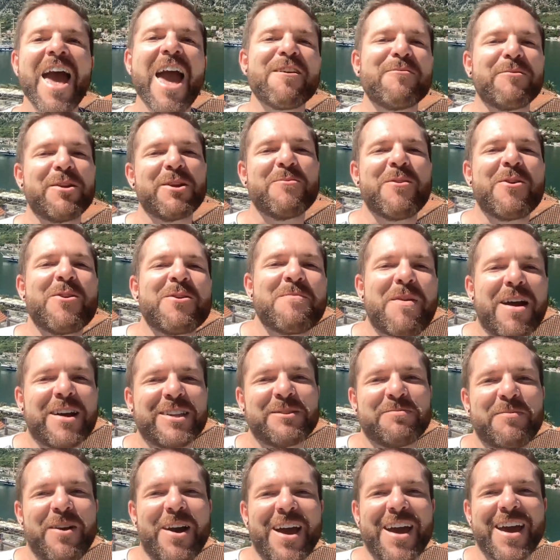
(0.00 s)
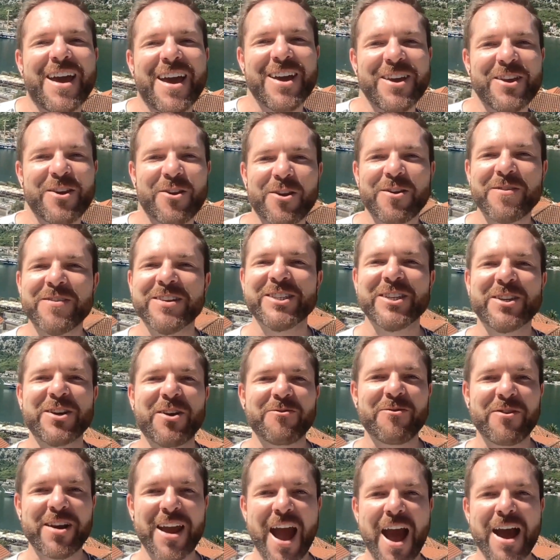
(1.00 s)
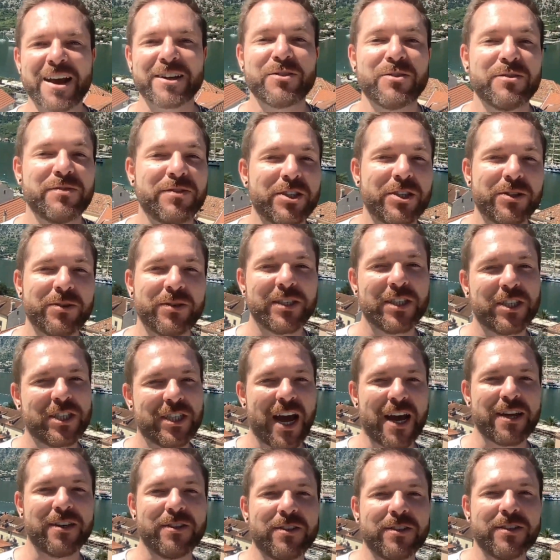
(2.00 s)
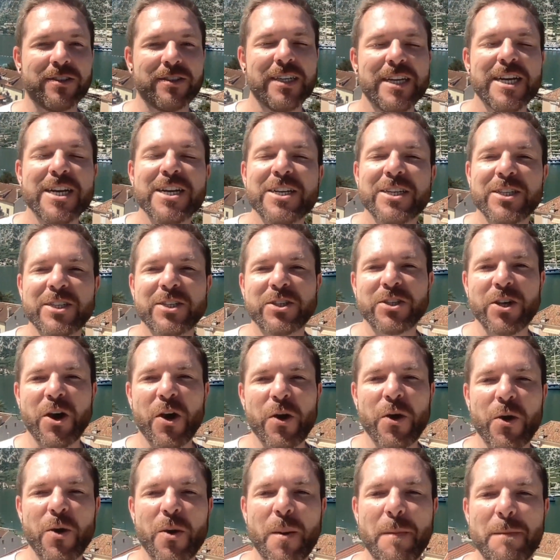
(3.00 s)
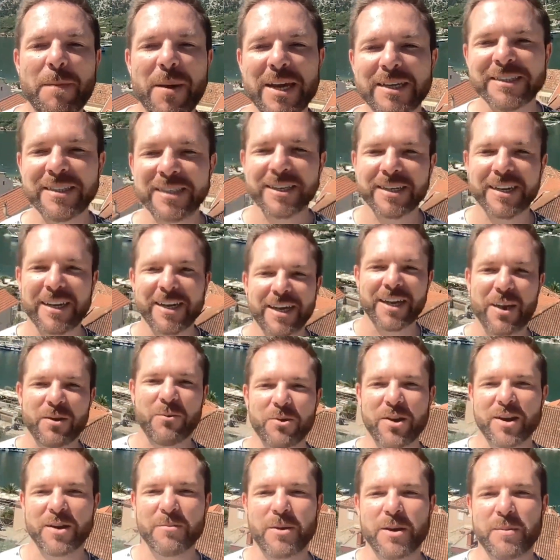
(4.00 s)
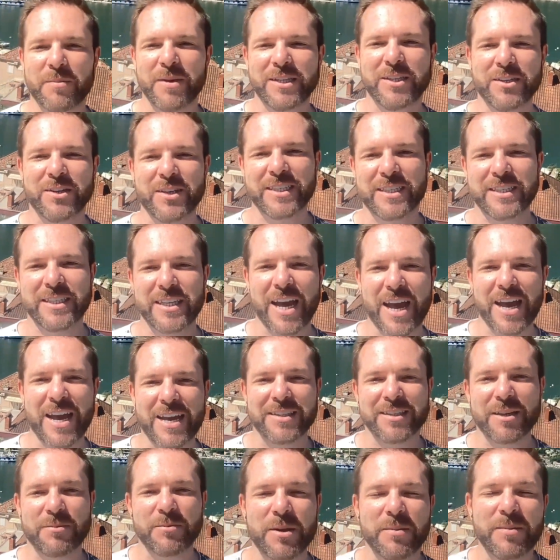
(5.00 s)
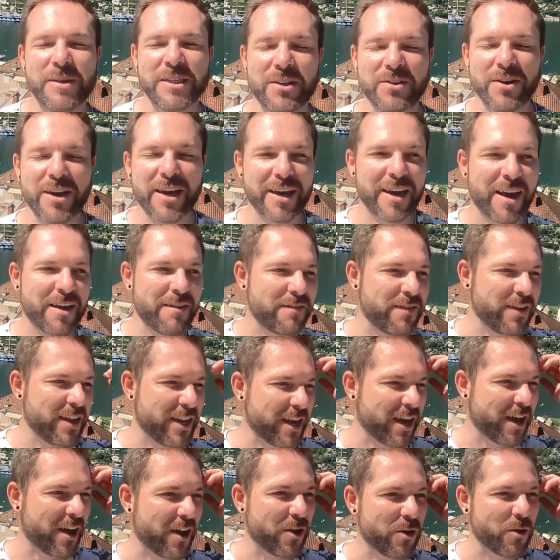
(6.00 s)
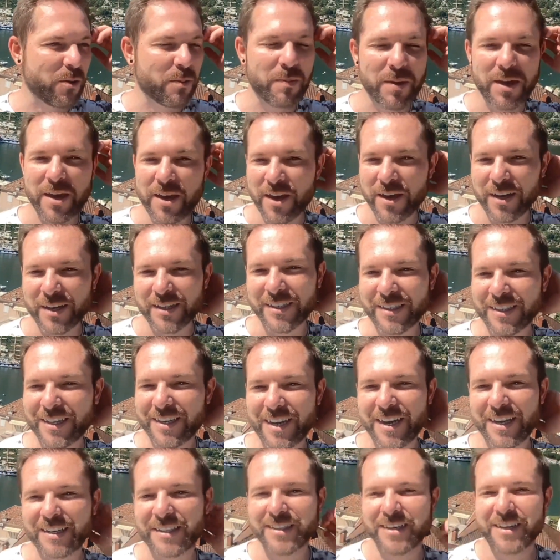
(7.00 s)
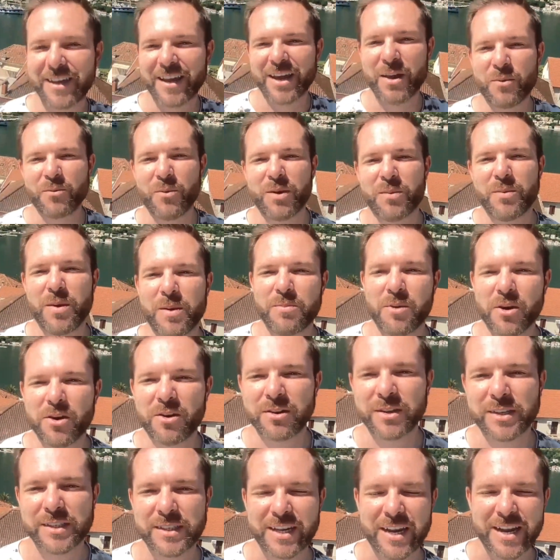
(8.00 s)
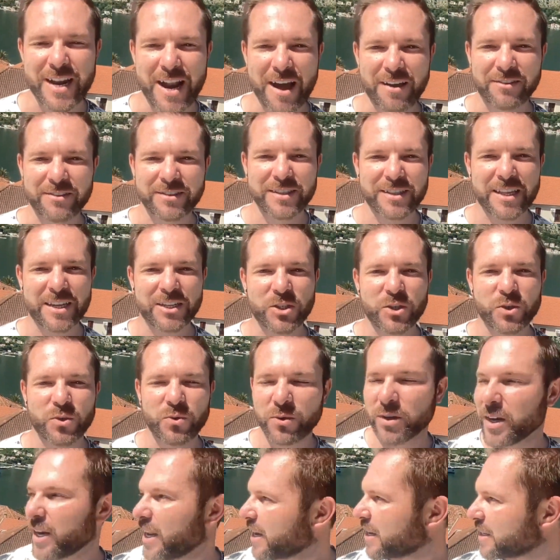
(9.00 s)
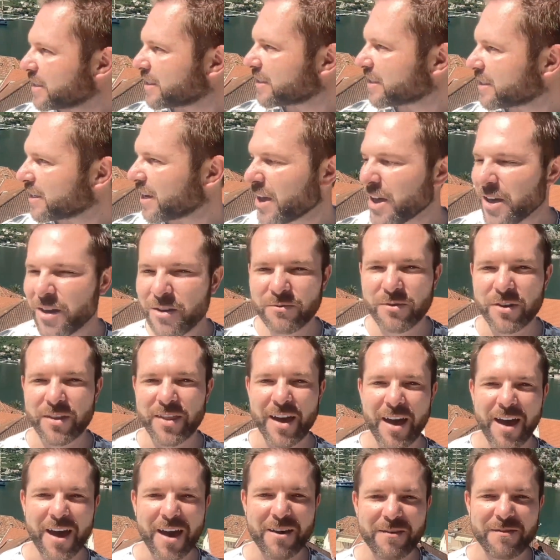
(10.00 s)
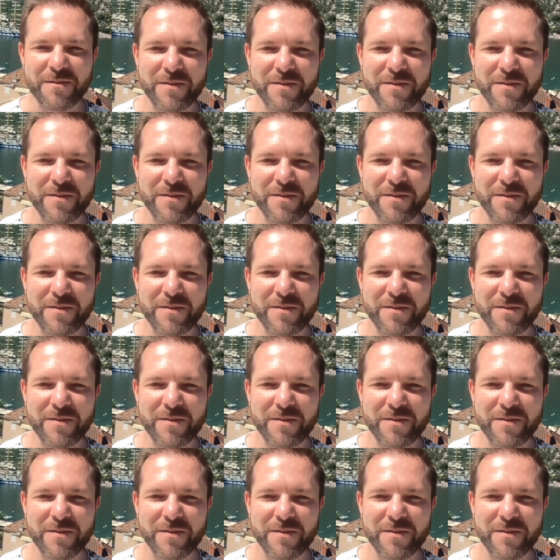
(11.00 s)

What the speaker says: Hey everybody, welcome back to my Eurovision React Review channel. So basically what I'm going to be doing today is I'm going to be doing a video because yesterday Wiwibloggs announced their shortlist for their